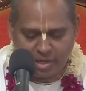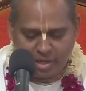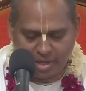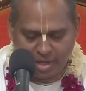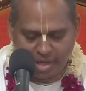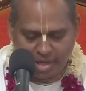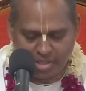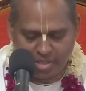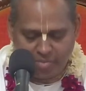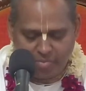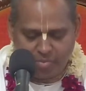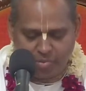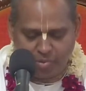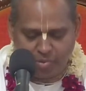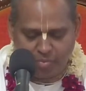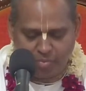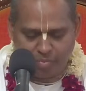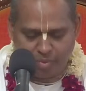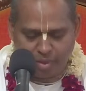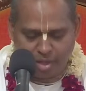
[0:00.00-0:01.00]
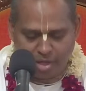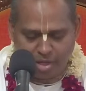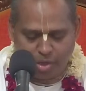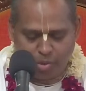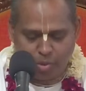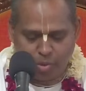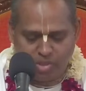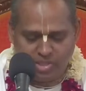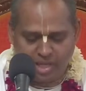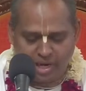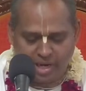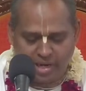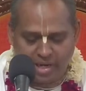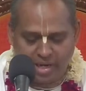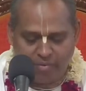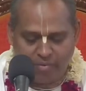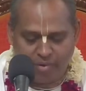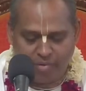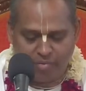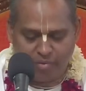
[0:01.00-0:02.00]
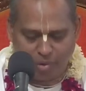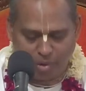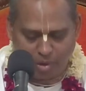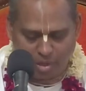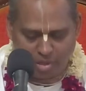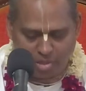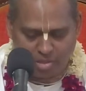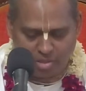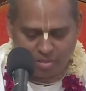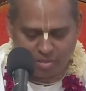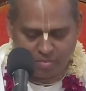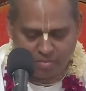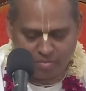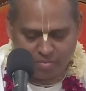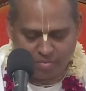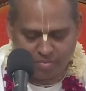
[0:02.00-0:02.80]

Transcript: Hiranyakashipu to a sandalwood forest